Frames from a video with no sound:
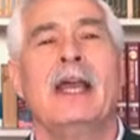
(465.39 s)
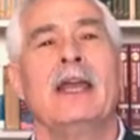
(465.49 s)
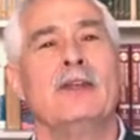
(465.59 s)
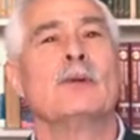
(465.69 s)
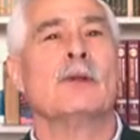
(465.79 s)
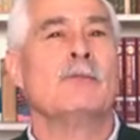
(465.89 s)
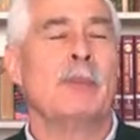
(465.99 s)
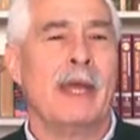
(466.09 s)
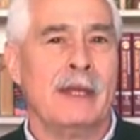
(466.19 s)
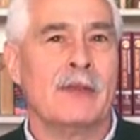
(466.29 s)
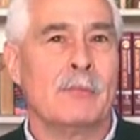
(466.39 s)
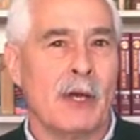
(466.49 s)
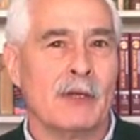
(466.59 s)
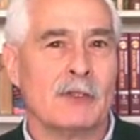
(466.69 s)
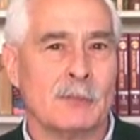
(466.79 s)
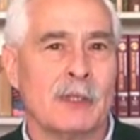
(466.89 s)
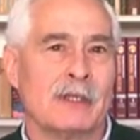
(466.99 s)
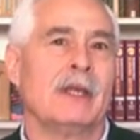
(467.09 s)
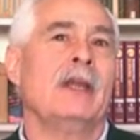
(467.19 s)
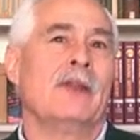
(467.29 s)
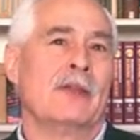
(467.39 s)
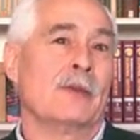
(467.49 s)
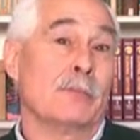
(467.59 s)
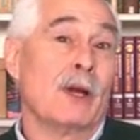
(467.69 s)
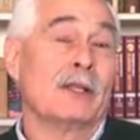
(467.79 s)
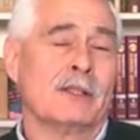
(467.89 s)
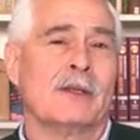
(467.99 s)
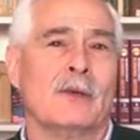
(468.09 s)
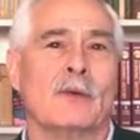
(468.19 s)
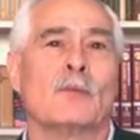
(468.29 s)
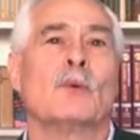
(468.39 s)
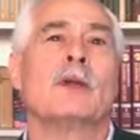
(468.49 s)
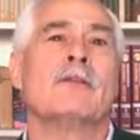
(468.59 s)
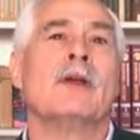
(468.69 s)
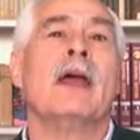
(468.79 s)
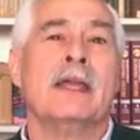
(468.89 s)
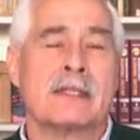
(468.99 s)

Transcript: and you will have paid the punishment that the prosecutor would have